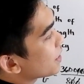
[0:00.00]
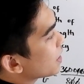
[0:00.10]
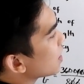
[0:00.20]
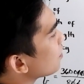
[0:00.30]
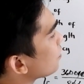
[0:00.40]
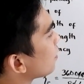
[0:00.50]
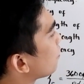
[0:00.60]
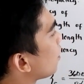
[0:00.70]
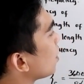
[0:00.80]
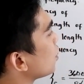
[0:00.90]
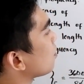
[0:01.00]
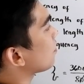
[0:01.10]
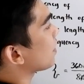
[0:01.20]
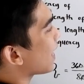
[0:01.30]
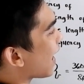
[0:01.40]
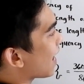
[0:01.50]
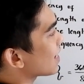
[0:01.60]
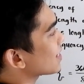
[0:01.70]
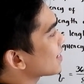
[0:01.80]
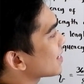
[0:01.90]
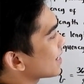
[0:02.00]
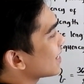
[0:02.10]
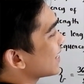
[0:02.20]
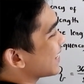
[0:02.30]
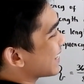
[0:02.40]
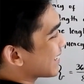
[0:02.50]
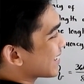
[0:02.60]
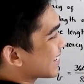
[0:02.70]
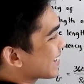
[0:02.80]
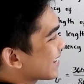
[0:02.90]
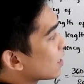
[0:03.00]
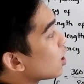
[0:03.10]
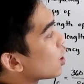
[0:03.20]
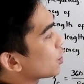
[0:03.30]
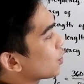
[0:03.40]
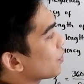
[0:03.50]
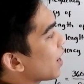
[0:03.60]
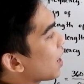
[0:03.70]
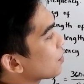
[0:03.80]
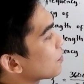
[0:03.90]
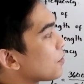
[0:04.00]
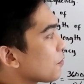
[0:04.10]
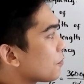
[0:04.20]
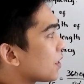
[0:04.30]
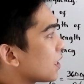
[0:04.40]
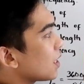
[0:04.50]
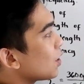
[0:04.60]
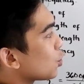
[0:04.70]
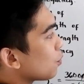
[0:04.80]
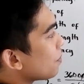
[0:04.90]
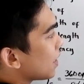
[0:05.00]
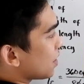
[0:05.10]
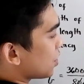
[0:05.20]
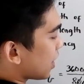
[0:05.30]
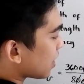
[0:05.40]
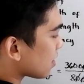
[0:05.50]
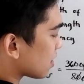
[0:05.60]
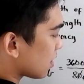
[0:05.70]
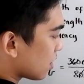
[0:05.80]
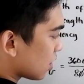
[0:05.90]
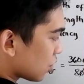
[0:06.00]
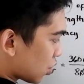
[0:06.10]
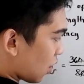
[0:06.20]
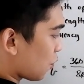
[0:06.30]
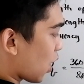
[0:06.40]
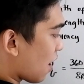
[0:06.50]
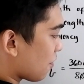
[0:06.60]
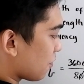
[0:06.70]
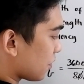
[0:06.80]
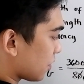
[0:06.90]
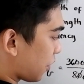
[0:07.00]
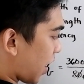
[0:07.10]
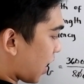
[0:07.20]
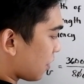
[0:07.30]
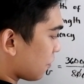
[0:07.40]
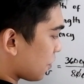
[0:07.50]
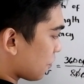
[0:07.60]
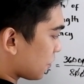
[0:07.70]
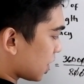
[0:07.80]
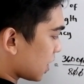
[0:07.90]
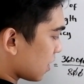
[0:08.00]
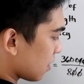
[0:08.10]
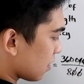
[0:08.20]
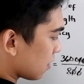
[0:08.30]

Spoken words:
If the volume of a gas is 350 cubic inches, so if we have 350,